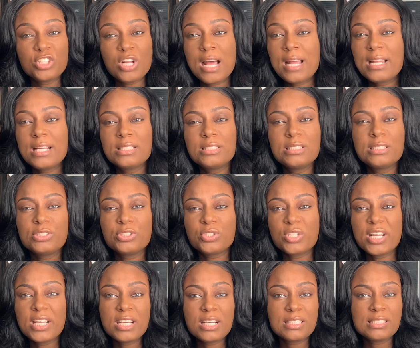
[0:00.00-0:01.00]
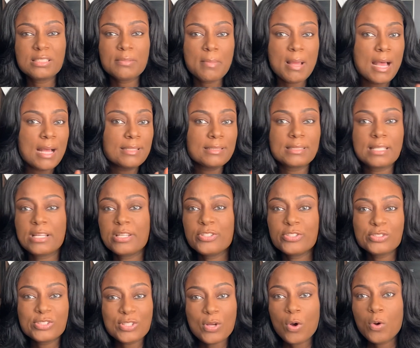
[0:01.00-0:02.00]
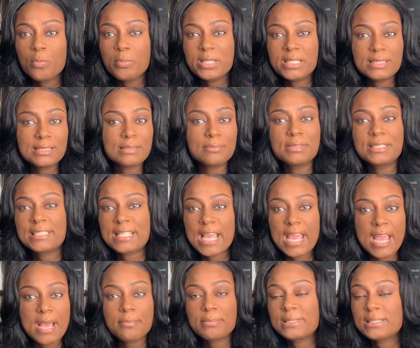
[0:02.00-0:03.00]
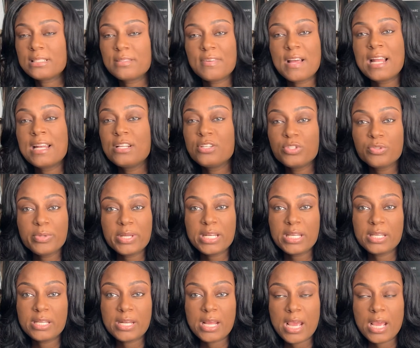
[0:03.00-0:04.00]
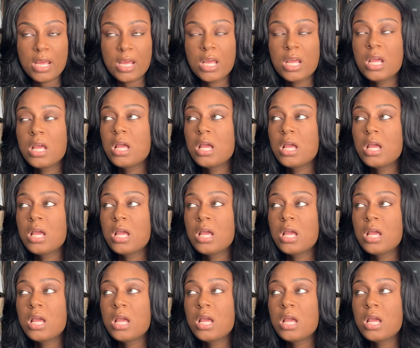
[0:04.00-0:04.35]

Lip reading: I didn't just straight cuss them out and say you sold me some scam stuff. I didn't do any of that.